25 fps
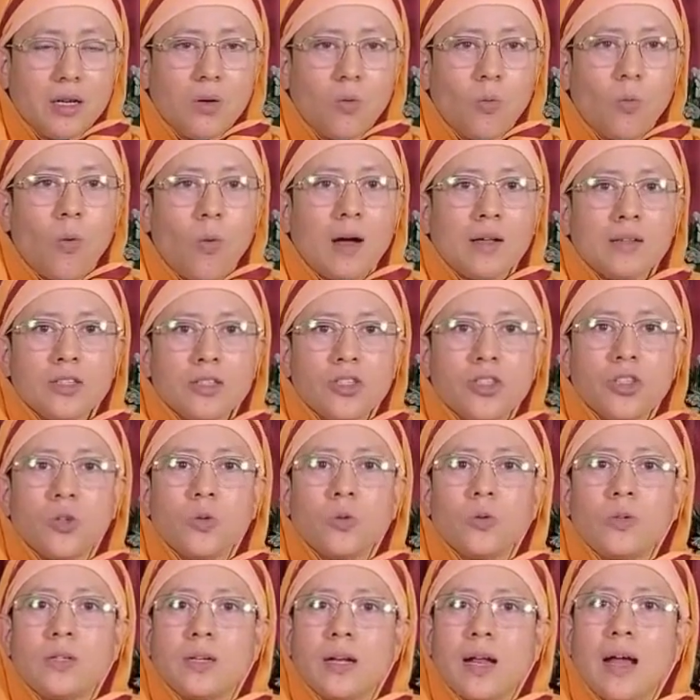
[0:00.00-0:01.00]
Once
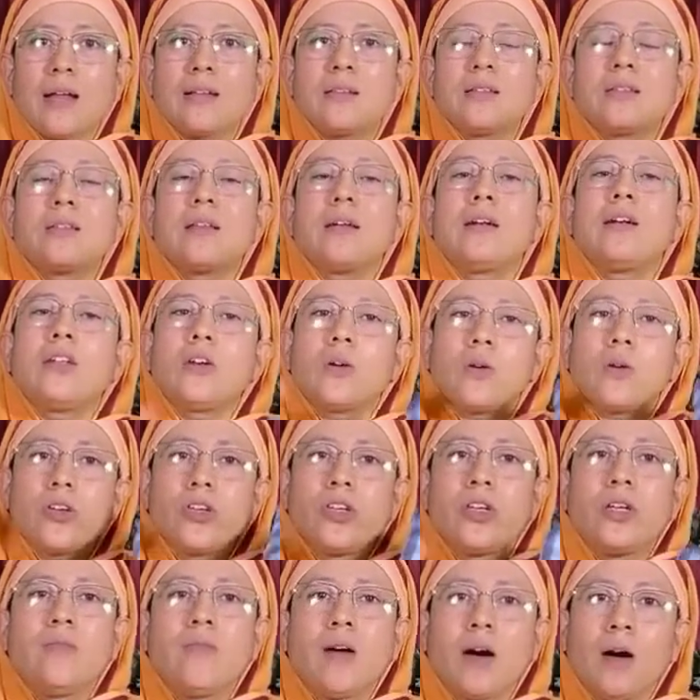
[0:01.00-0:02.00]
you transcend your
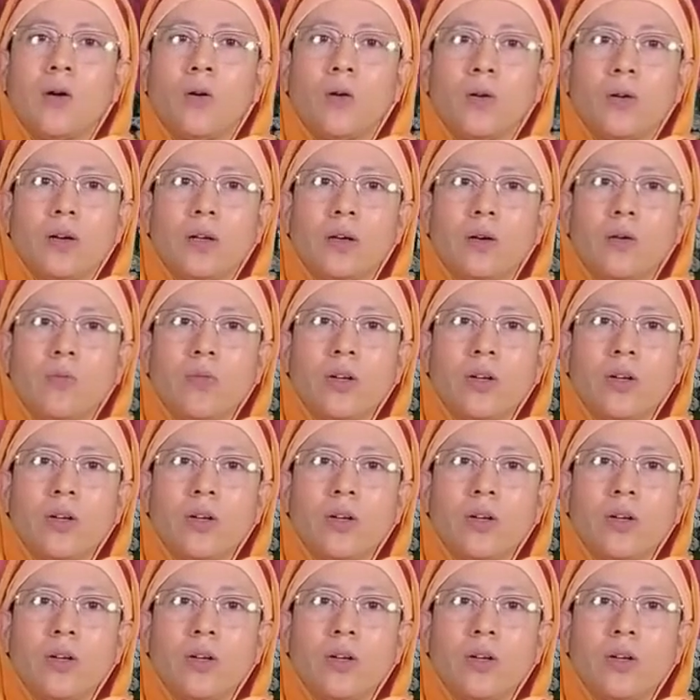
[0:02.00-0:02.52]
jivahood,